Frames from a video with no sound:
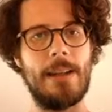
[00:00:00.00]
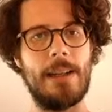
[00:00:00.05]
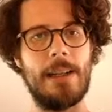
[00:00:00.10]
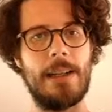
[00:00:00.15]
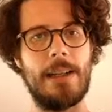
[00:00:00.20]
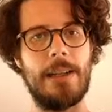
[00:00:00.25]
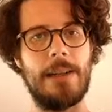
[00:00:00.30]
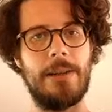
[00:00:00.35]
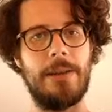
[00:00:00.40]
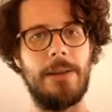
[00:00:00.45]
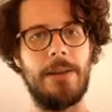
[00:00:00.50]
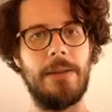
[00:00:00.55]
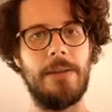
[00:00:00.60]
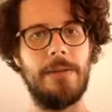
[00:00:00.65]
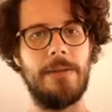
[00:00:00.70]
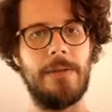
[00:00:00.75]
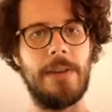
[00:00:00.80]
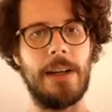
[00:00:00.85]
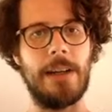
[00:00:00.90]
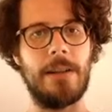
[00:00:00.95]
our
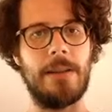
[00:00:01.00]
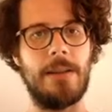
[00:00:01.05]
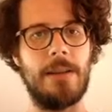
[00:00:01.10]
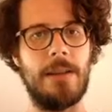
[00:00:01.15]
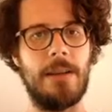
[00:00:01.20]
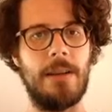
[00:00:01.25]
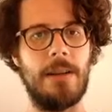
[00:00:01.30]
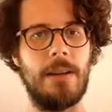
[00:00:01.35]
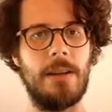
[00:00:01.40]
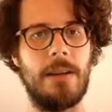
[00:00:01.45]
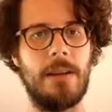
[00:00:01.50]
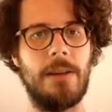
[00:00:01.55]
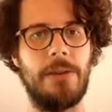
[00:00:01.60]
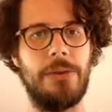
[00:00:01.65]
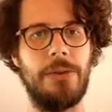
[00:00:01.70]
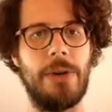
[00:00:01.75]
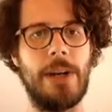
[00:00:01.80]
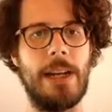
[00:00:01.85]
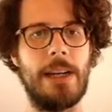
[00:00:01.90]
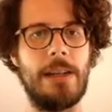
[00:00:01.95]
function
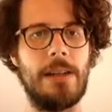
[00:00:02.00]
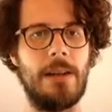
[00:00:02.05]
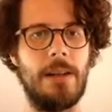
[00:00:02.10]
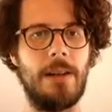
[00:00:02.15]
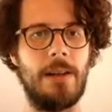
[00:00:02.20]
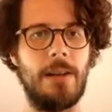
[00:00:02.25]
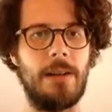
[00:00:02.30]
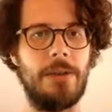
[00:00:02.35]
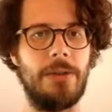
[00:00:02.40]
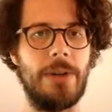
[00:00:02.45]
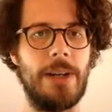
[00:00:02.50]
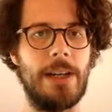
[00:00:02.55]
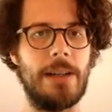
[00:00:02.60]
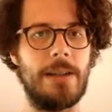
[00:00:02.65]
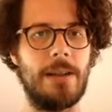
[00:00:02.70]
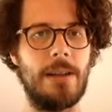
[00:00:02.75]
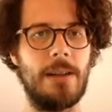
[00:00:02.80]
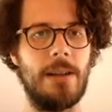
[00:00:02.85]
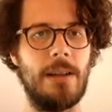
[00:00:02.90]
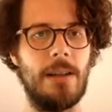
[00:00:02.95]
creation
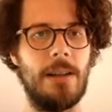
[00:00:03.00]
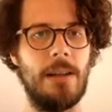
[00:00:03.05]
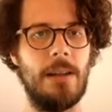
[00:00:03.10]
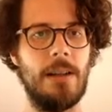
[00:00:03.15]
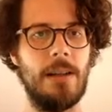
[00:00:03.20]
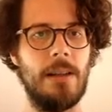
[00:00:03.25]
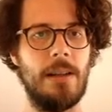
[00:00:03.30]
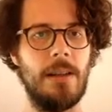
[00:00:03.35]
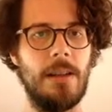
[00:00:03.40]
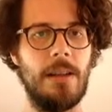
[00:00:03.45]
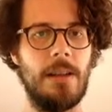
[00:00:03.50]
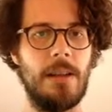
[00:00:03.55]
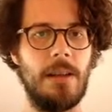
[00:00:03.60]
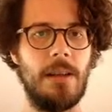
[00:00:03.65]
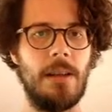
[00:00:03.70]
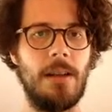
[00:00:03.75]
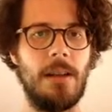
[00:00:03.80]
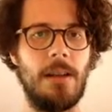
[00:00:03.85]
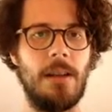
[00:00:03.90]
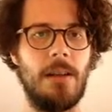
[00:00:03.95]
call,
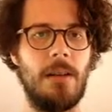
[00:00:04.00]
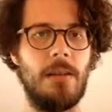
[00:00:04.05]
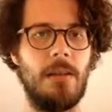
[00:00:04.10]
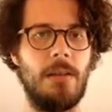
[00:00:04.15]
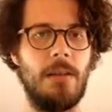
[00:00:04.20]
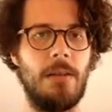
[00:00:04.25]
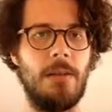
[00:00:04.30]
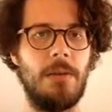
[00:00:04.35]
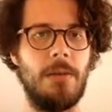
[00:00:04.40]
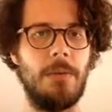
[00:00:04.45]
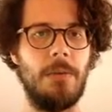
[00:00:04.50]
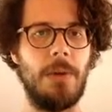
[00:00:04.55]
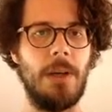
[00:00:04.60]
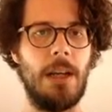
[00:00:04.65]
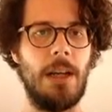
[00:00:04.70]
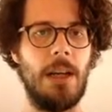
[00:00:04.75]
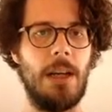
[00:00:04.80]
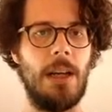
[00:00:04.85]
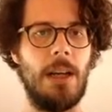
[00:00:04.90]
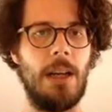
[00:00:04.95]

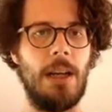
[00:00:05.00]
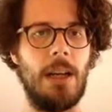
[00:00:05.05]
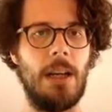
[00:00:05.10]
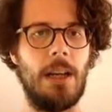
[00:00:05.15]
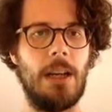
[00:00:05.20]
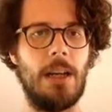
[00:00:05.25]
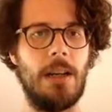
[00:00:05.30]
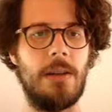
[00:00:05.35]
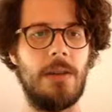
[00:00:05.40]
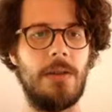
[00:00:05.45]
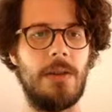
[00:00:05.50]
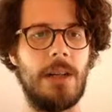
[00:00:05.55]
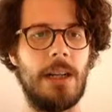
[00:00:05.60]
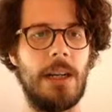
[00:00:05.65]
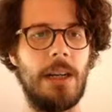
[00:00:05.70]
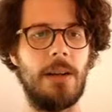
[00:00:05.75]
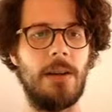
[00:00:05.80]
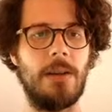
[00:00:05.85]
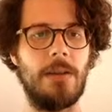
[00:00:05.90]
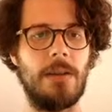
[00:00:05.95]
we try
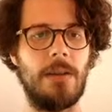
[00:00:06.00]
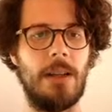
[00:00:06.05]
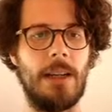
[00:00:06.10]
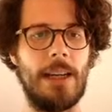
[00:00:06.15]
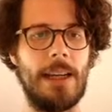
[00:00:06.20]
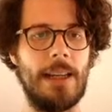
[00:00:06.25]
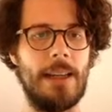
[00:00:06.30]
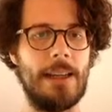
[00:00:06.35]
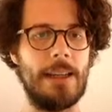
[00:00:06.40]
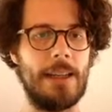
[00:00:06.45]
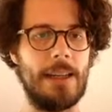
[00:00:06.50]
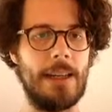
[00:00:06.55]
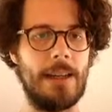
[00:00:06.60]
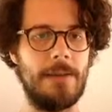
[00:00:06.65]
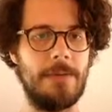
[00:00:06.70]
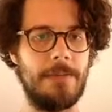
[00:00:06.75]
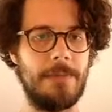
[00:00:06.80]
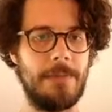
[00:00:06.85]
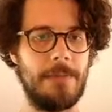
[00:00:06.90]
Control L again,